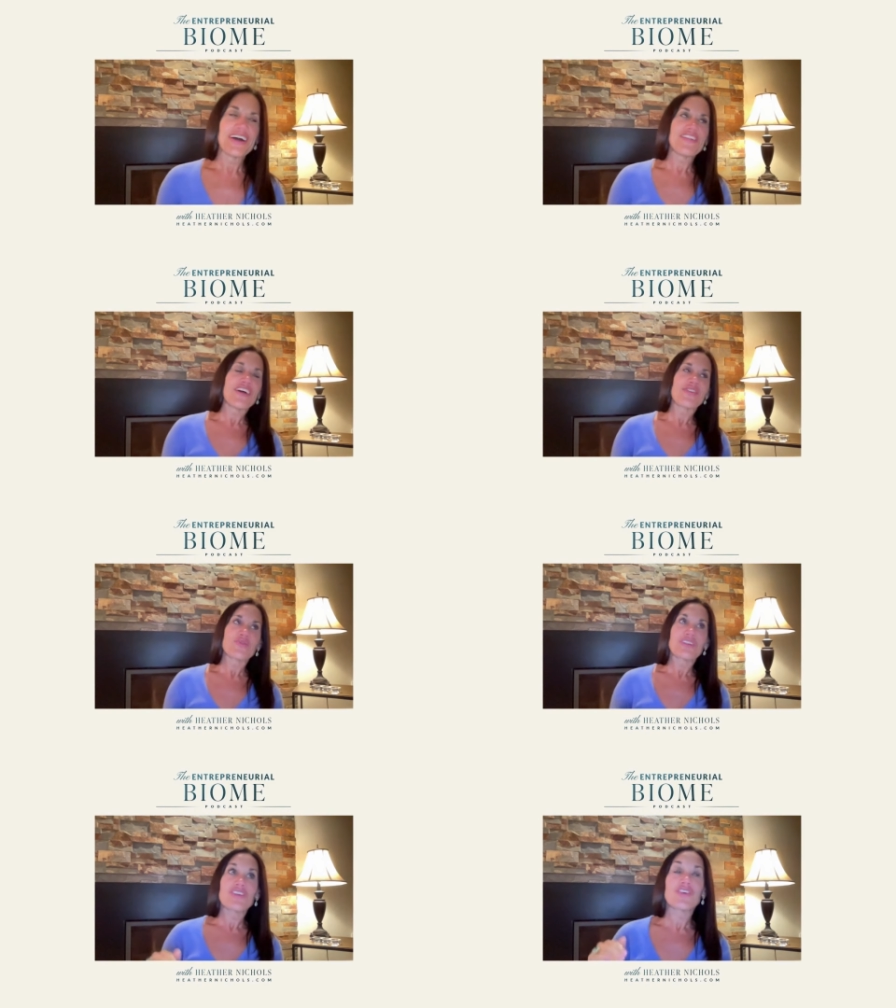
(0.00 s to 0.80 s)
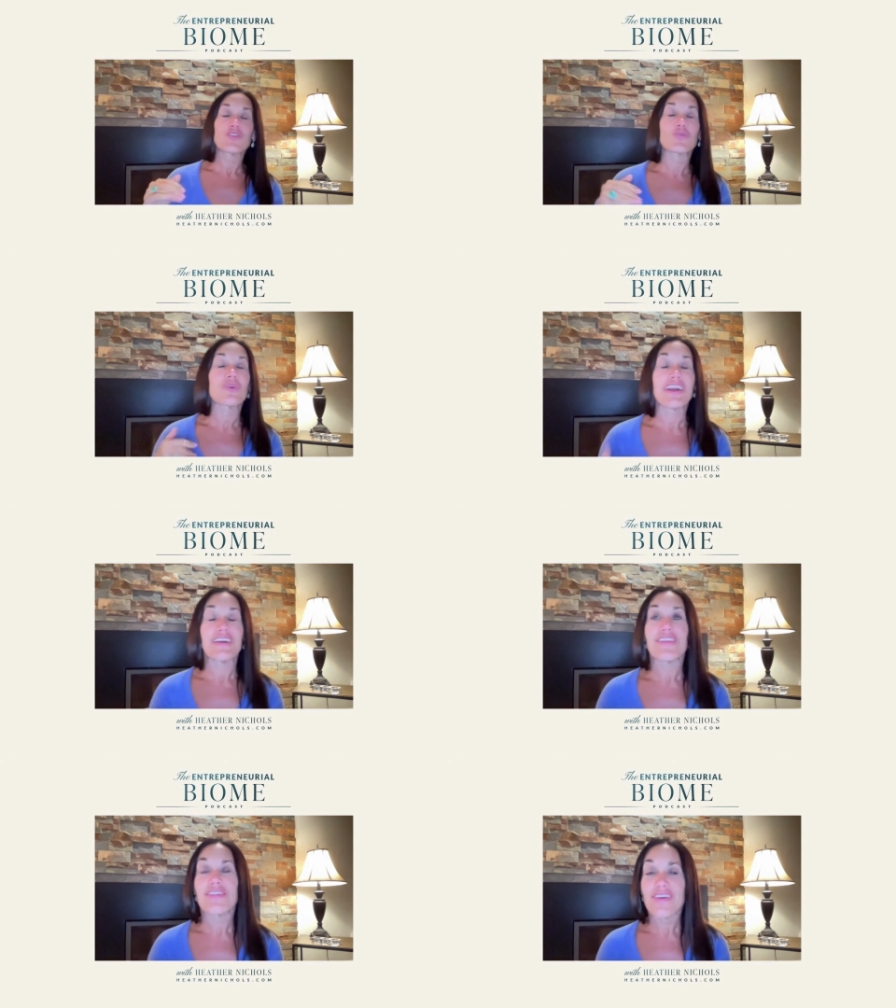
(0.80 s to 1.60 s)
And that's one of the
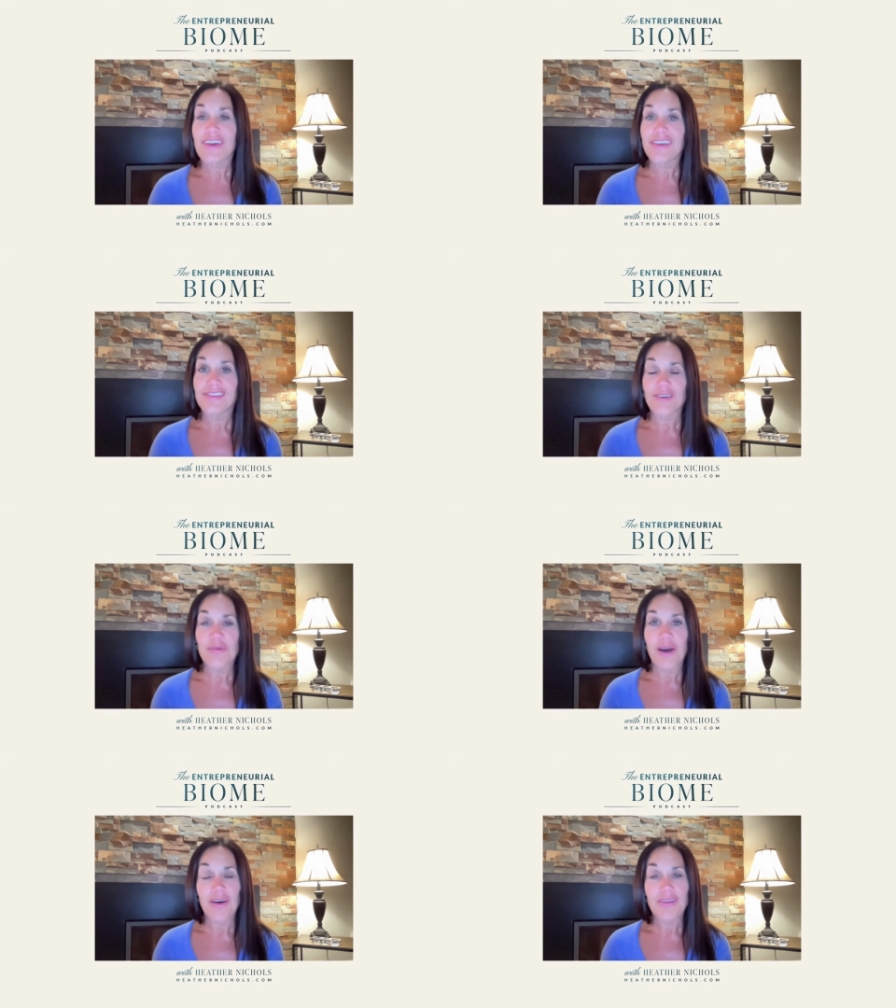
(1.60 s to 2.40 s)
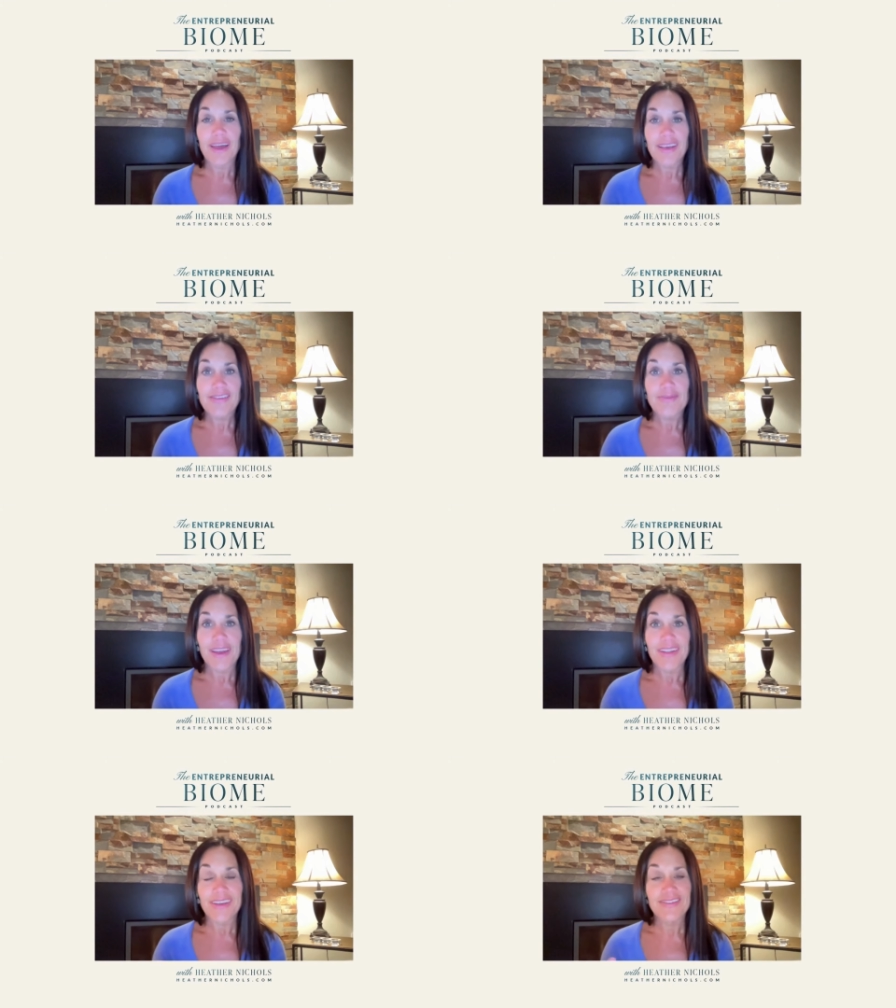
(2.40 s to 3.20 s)
great things about
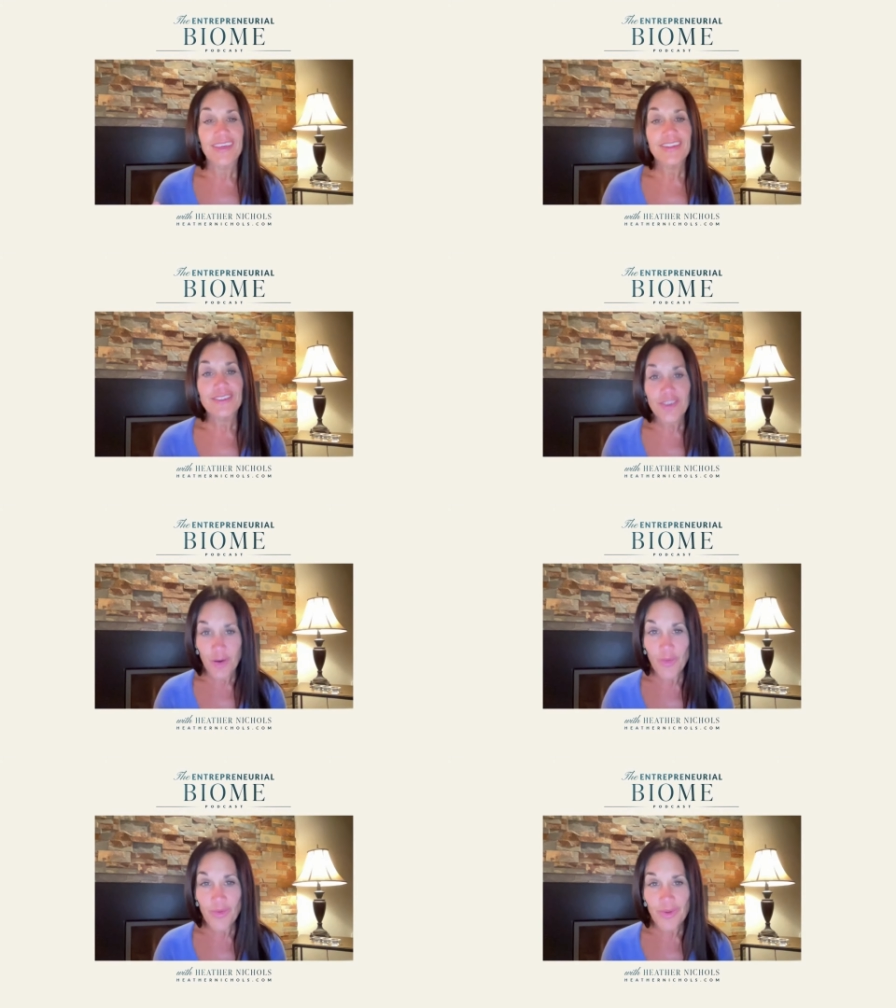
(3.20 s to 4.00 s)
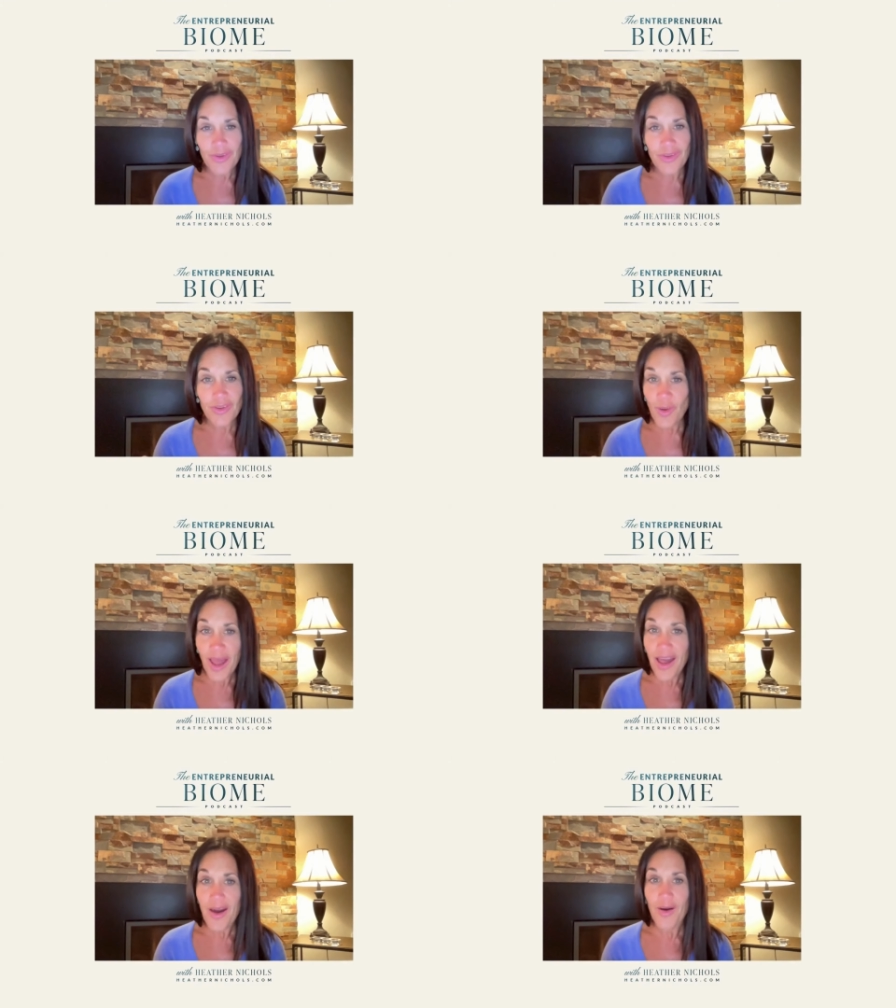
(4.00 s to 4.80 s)
X-Men is they don't know
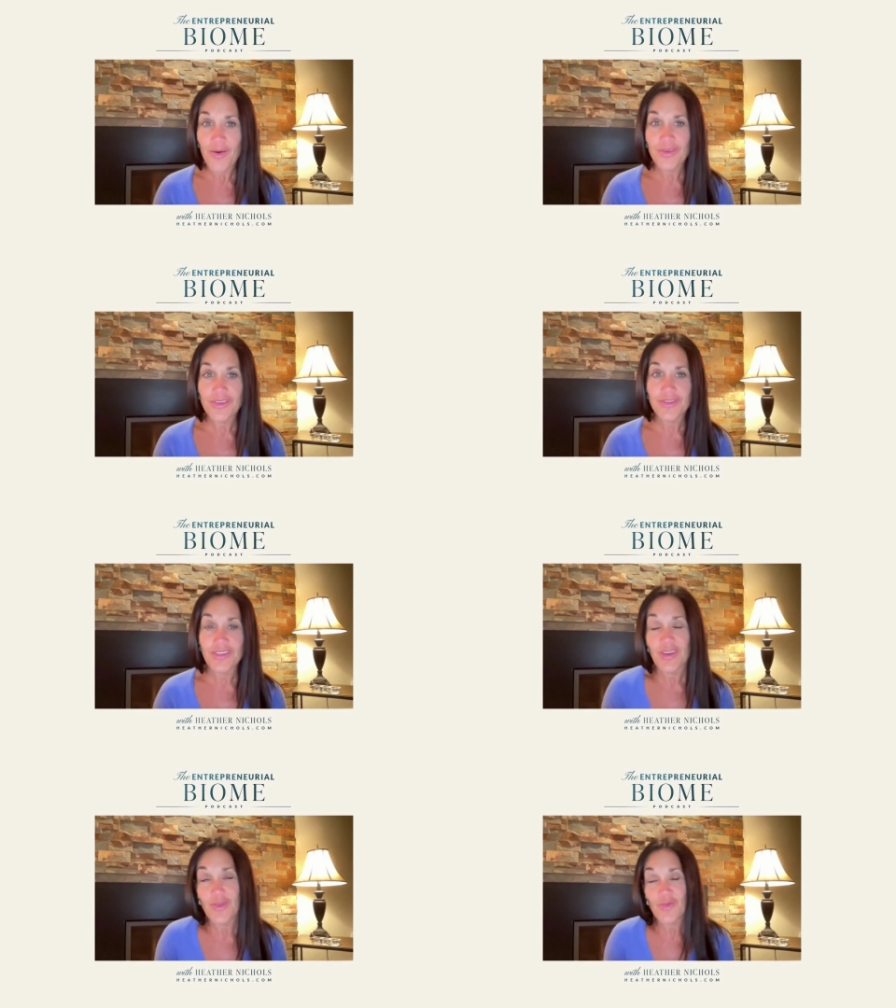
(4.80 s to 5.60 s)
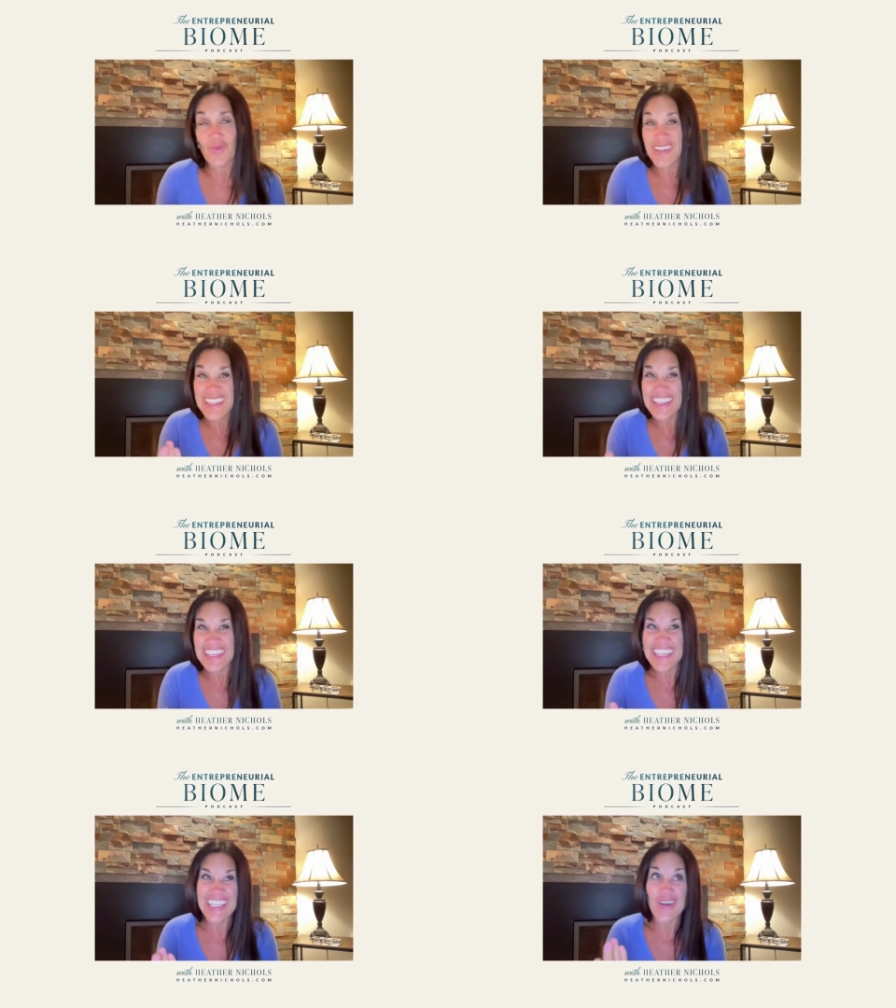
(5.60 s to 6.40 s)
how to, they don't
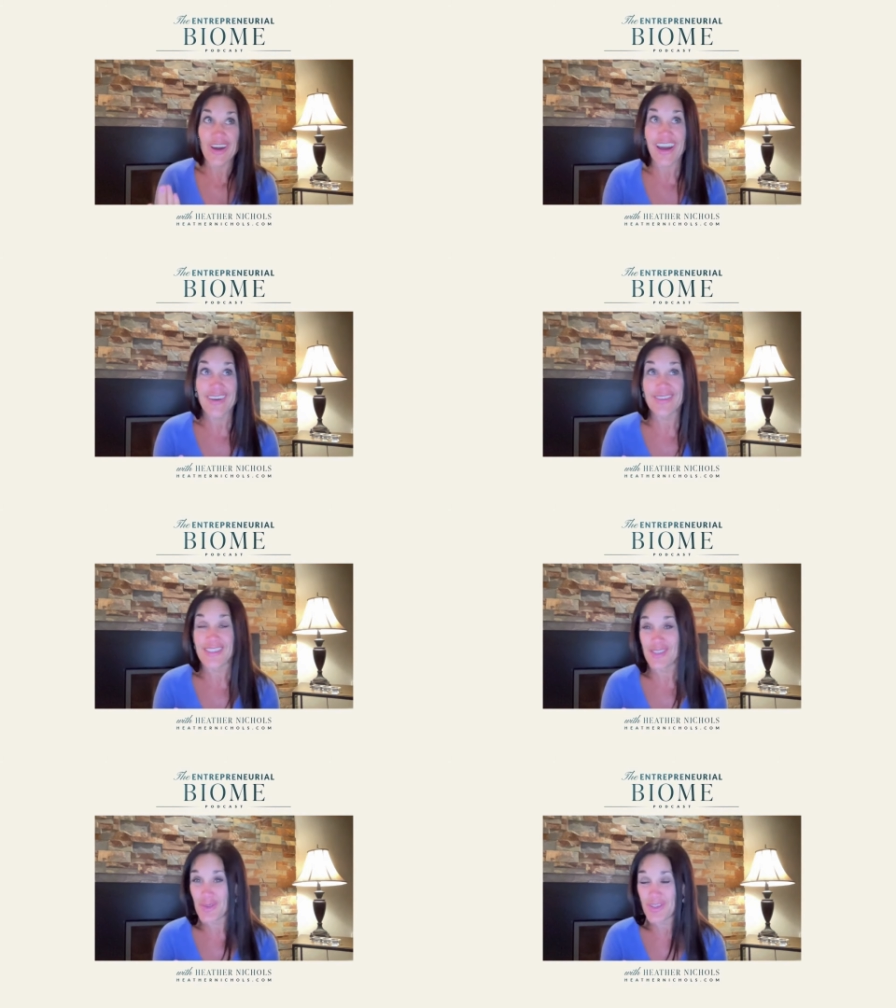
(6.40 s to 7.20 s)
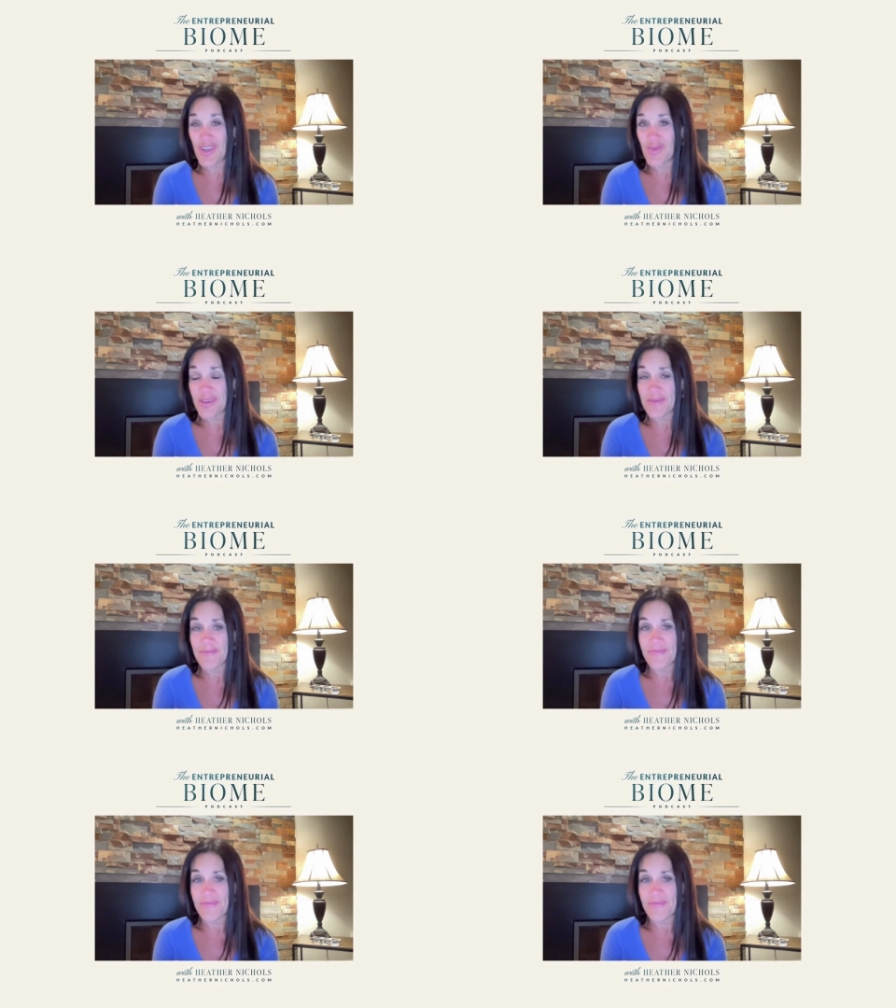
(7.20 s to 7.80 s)
really know how to do judgment.